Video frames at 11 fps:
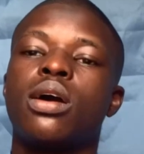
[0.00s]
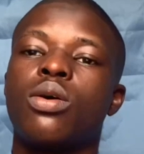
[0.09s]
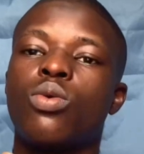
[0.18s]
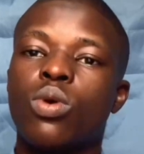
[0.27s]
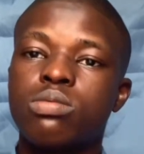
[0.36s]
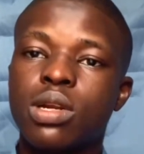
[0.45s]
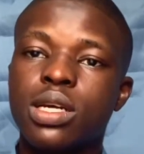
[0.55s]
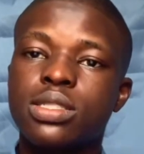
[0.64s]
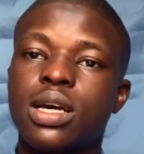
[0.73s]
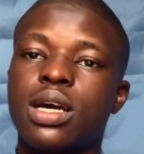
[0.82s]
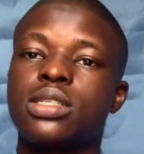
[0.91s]
WordPress
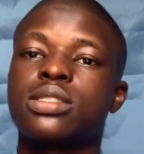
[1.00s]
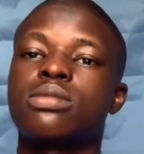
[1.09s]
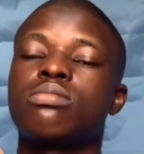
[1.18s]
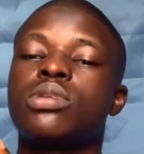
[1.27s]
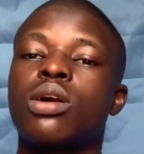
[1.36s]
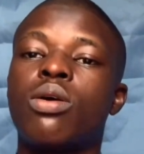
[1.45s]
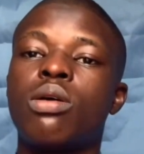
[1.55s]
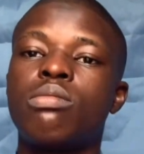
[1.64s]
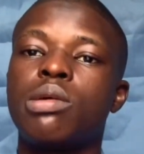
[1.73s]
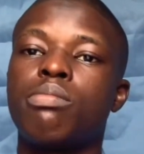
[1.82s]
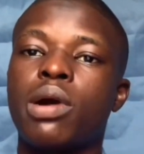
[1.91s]
has become
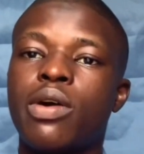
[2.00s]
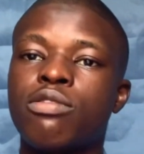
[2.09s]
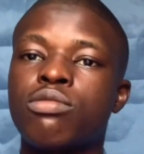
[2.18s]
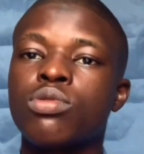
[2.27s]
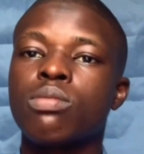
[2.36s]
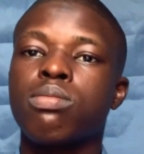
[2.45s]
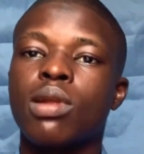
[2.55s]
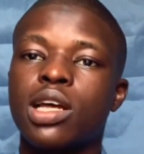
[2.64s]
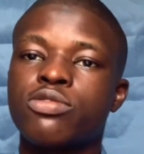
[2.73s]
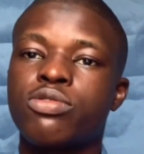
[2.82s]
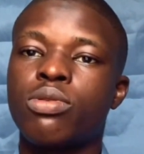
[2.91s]
a powerful
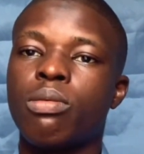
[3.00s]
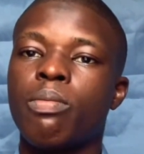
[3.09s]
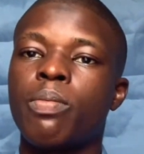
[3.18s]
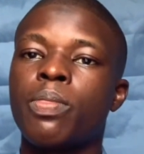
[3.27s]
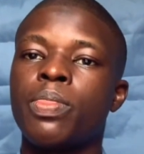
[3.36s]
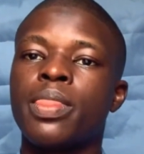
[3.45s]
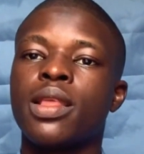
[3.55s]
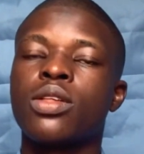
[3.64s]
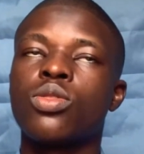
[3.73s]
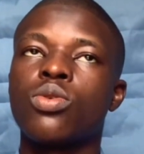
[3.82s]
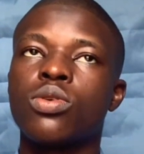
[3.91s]
platform
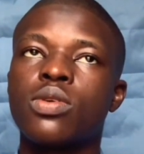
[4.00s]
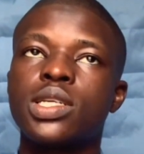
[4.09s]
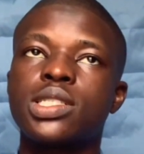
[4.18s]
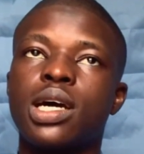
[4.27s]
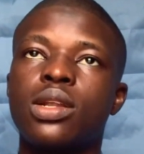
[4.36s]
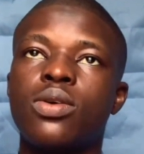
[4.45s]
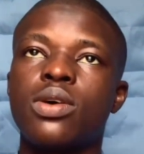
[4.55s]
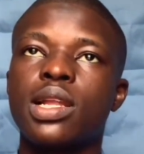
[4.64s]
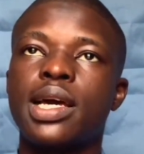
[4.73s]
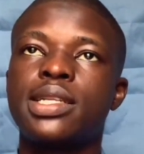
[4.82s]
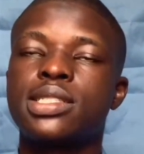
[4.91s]
to create an
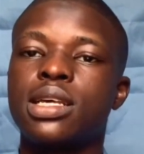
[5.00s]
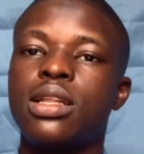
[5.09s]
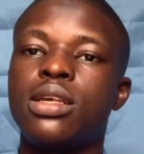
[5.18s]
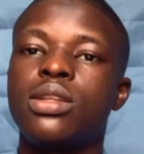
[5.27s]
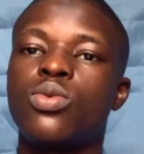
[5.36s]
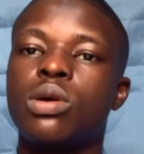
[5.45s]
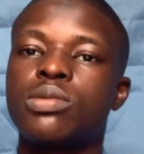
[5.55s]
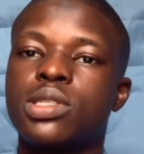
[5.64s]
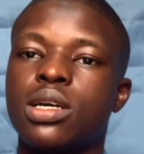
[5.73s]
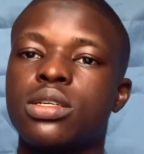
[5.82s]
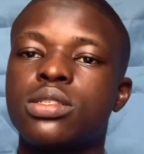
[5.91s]
online selling
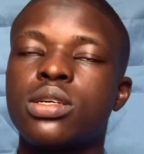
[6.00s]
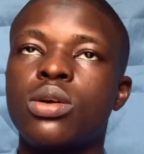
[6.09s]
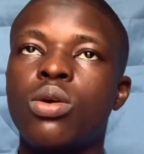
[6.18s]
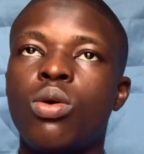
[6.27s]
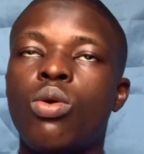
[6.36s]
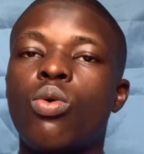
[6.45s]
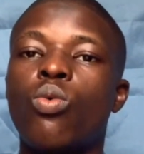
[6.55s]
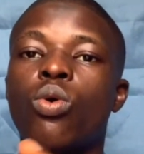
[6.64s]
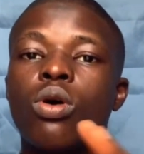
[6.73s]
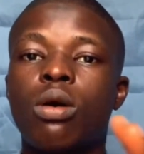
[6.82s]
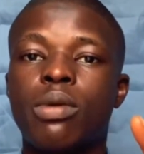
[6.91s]
website.
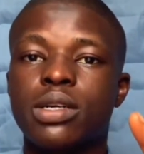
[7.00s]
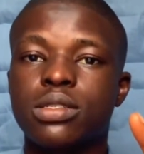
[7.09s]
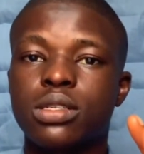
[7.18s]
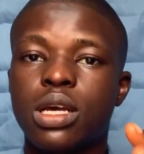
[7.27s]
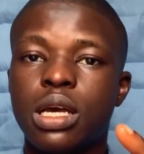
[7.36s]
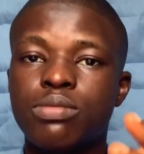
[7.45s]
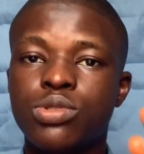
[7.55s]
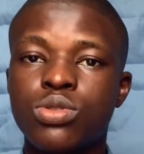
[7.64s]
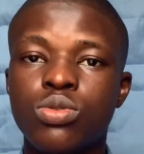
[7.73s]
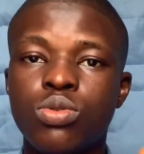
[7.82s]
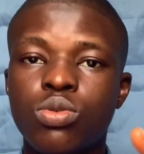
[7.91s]
WooCommerce helps
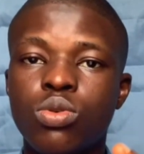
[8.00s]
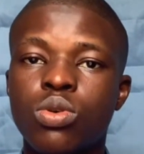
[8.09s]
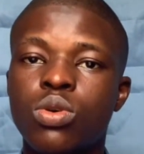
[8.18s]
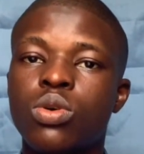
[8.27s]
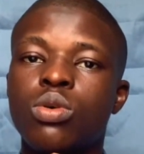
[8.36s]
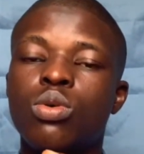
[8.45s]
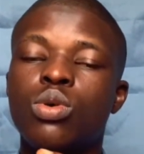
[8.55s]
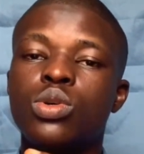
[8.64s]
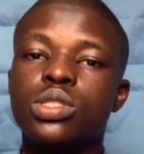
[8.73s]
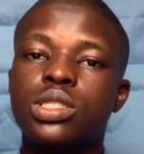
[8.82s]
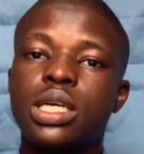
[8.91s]
you
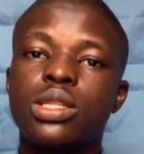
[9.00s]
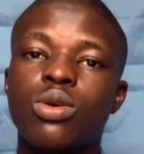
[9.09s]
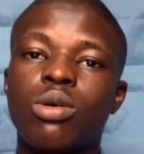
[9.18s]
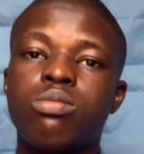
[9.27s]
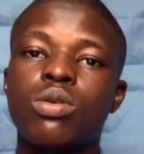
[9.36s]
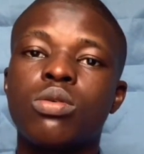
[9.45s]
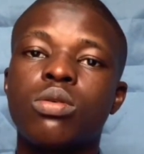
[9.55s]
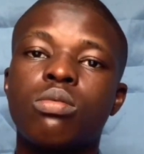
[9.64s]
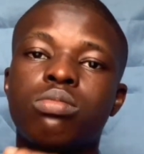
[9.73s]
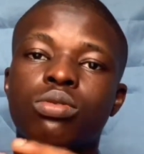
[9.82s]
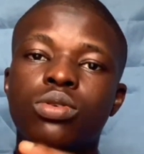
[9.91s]
set up
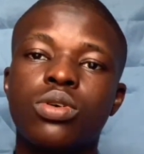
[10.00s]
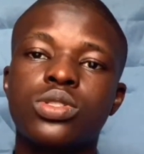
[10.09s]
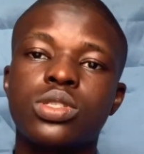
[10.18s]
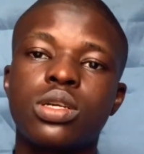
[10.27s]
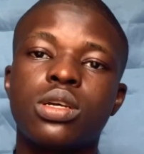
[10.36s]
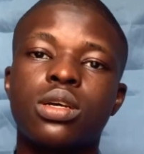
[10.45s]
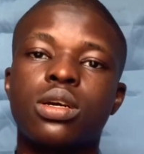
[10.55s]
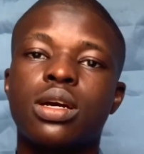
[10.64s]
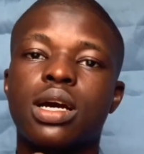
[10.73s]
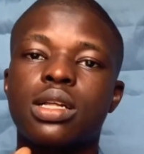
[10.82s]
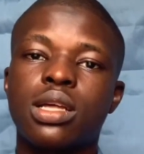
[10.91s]
product
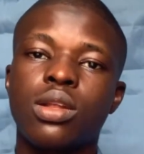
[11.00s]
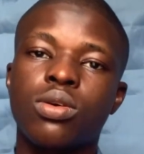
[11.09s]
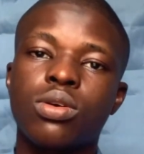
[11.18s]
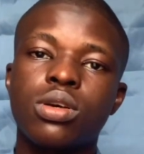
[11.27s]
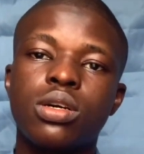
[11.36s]
catalog,